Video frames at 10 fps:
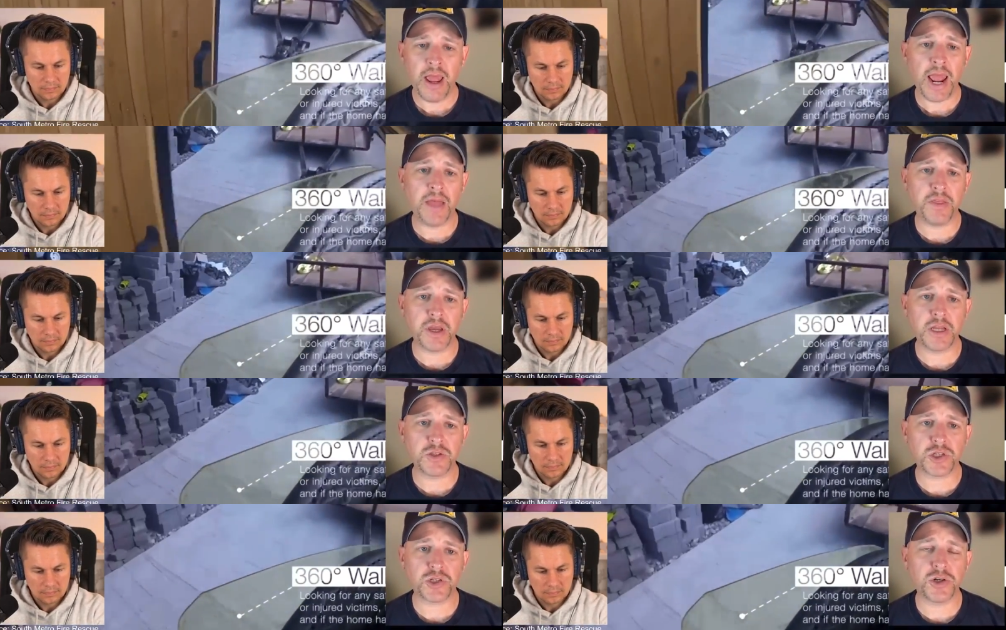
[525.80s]
Speaker 1: and the
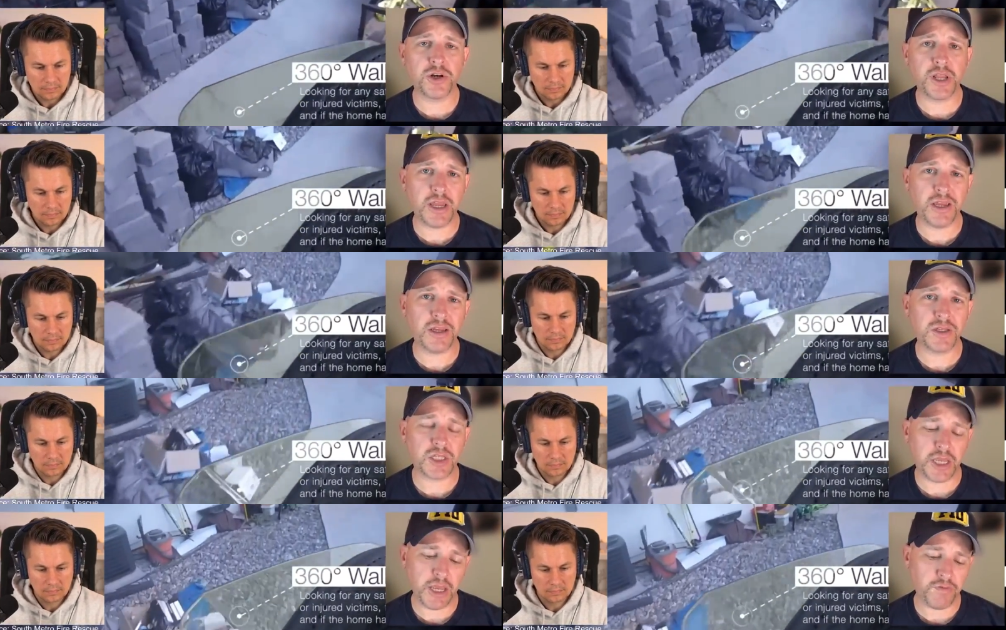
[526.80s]
concern
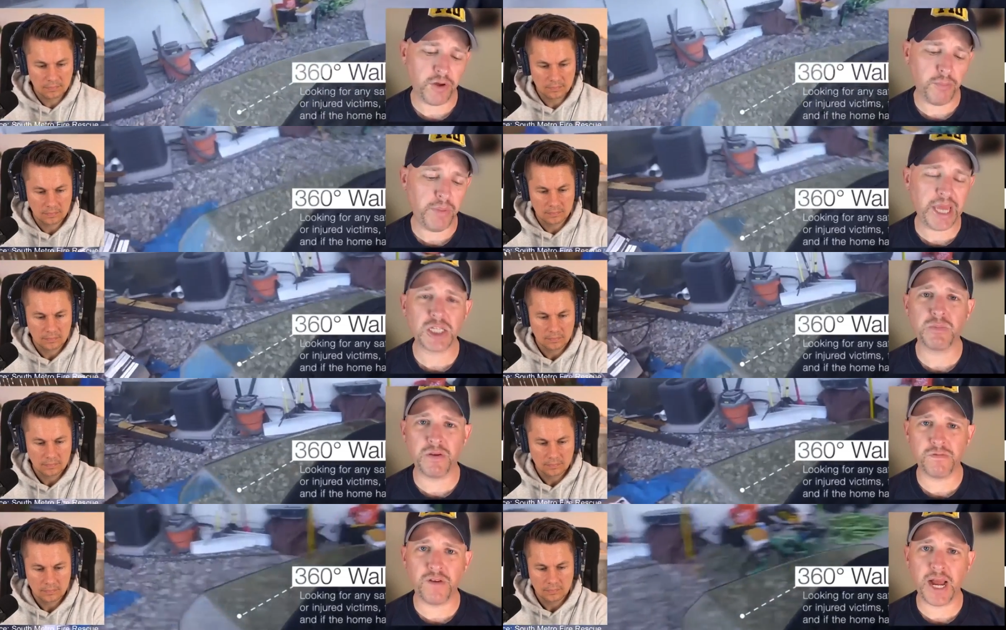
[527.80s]
is if a
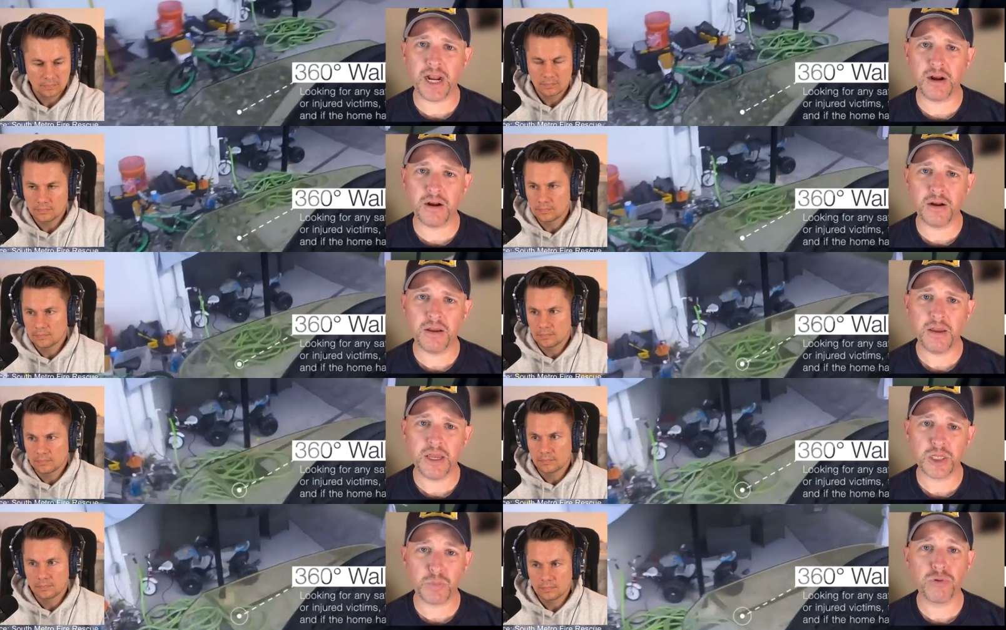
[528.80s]
basement fire
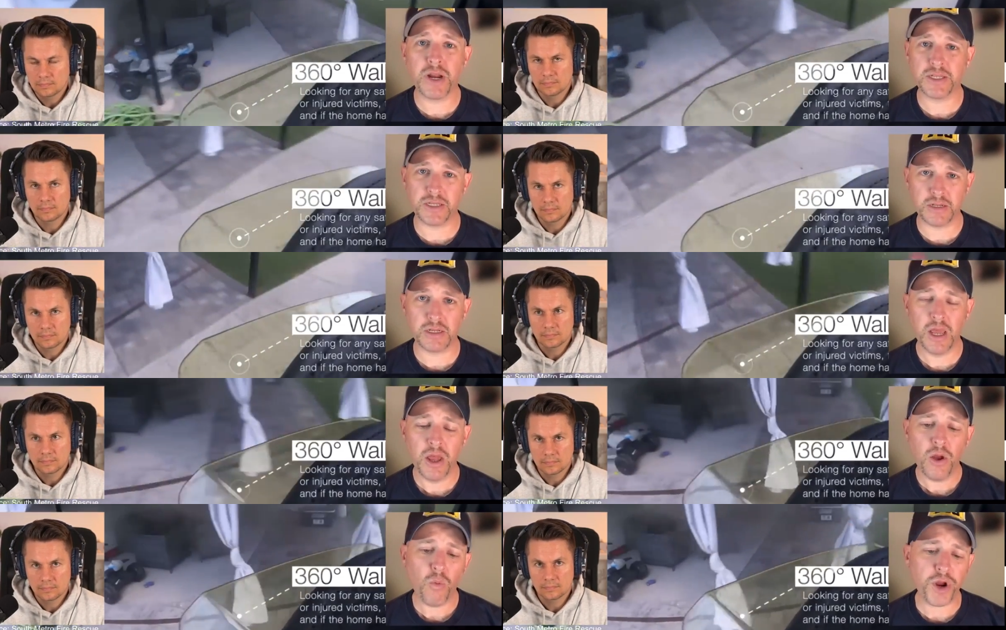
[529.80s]
is present,
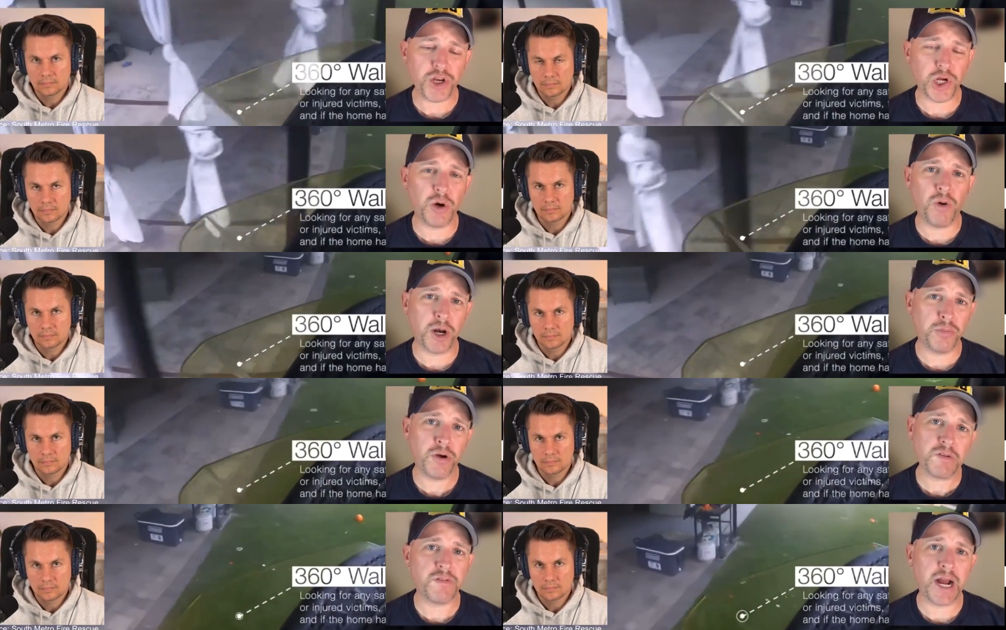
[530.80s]
we don't want to
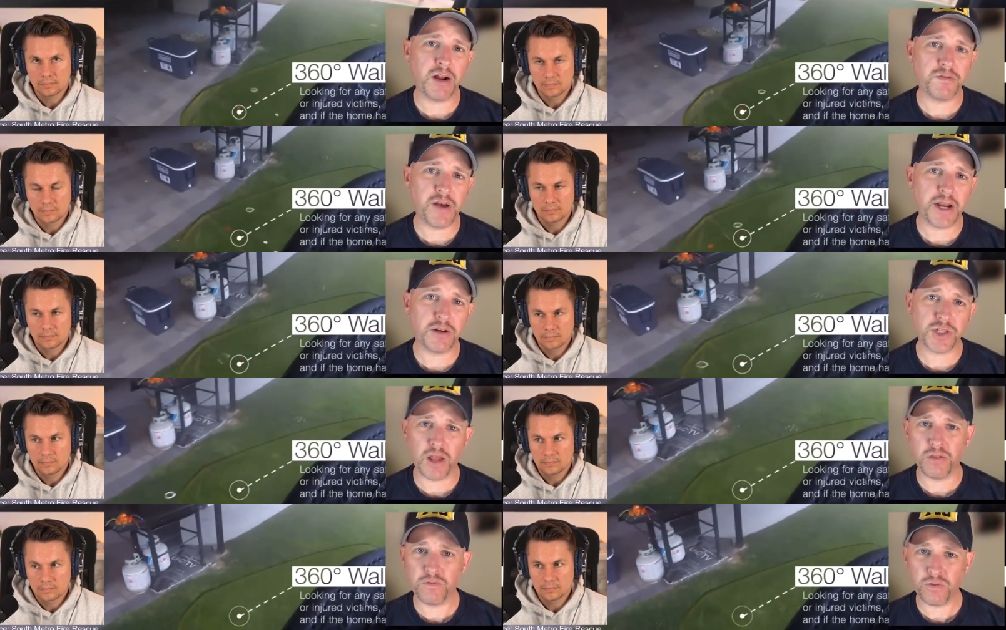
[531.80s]
put
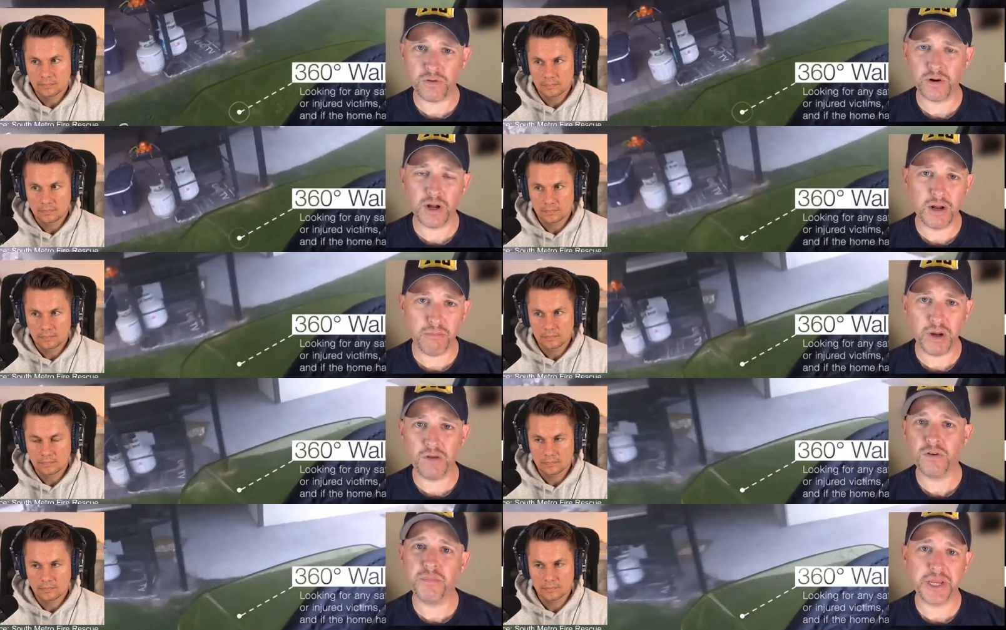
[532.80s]
firefighters on the floor
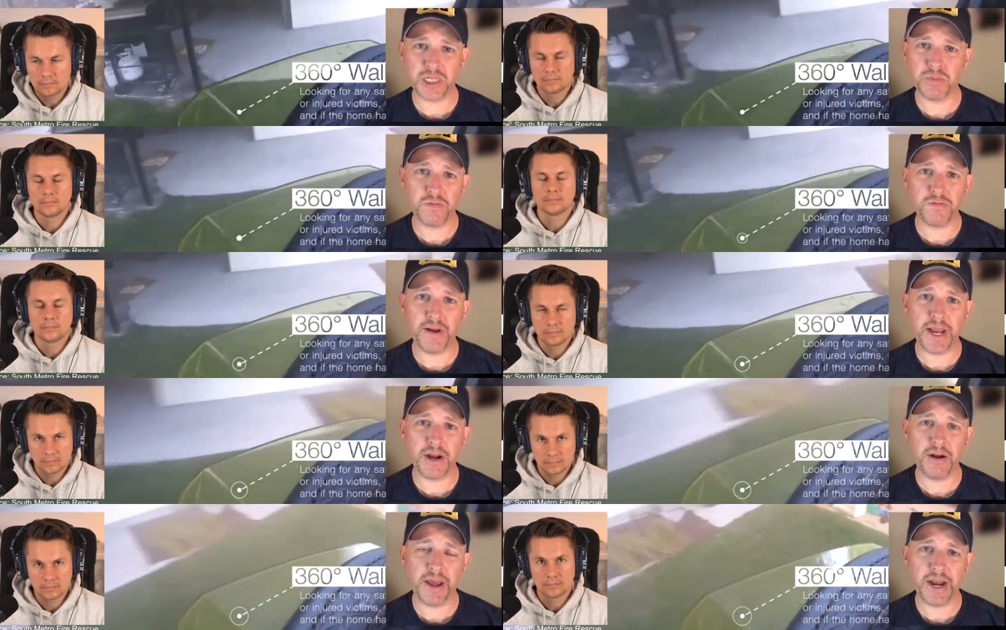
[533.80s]
above a basement
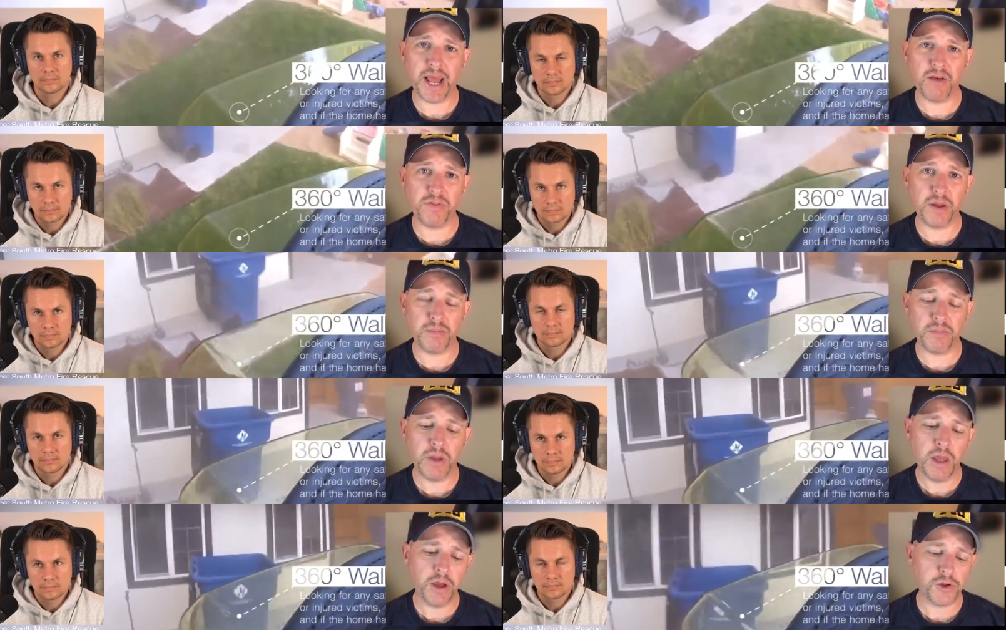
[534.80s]
fire and have
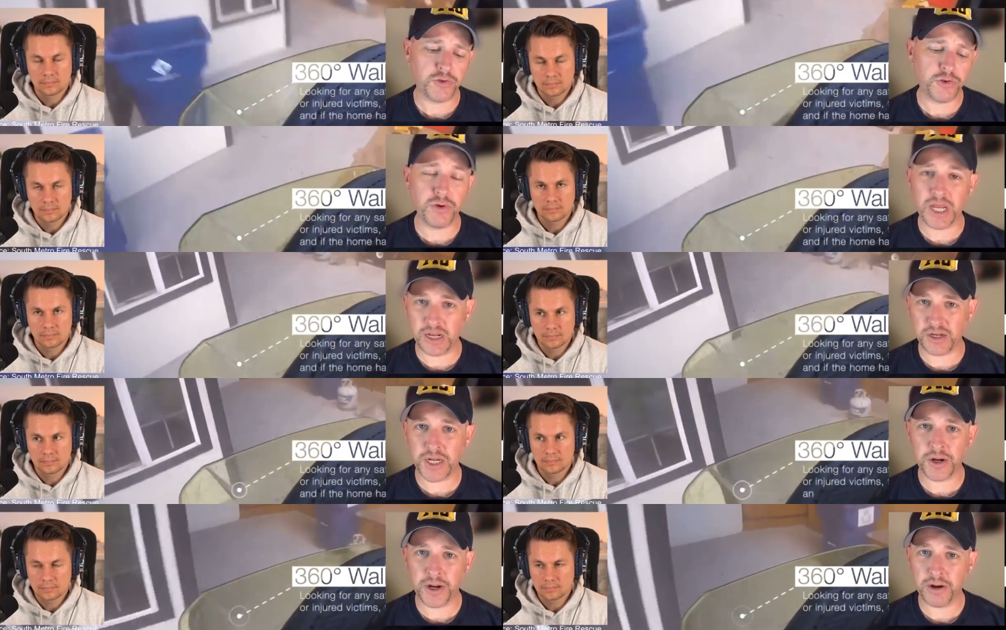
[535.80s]
them do an
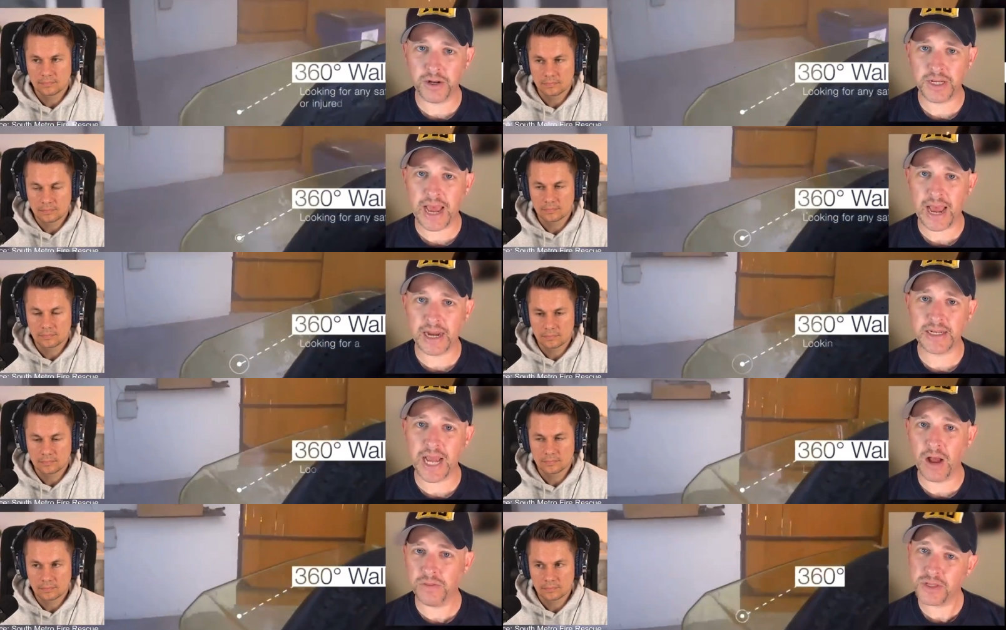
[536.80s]
interior attack
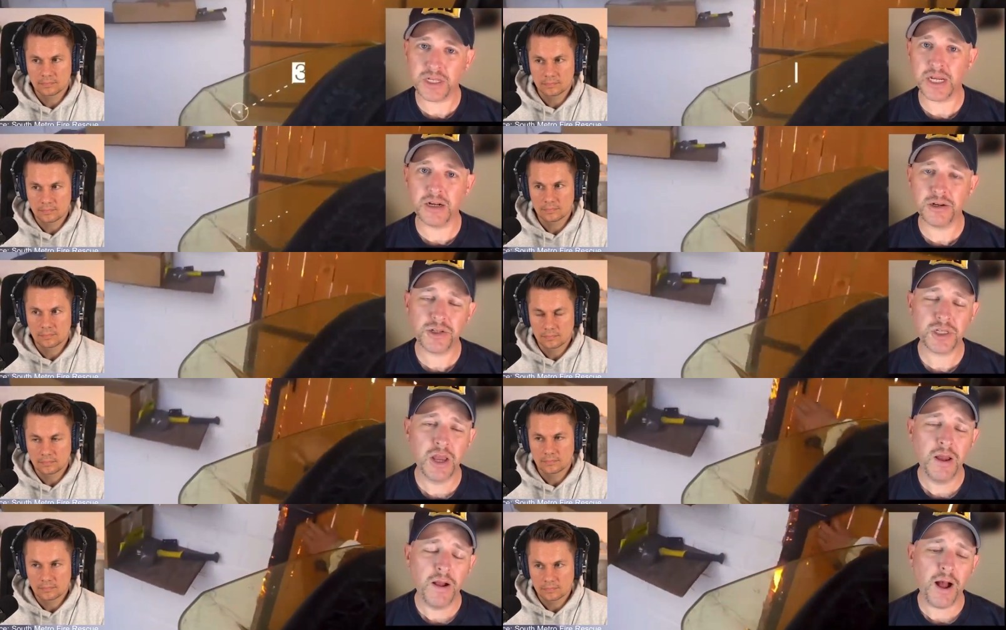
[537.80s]
down the
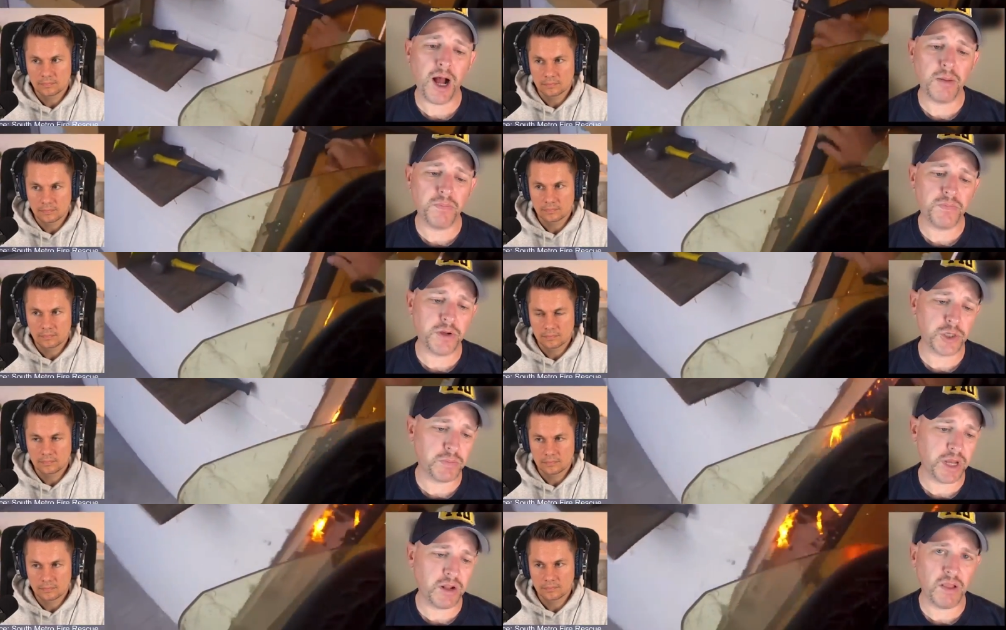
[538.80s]
stairs. Um,
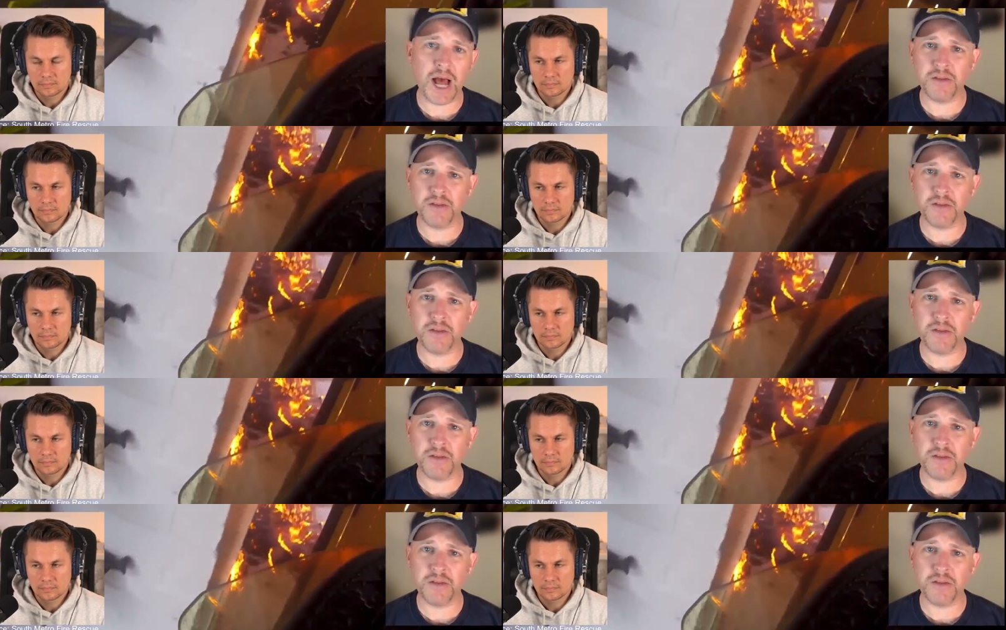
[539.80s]
there's been a lot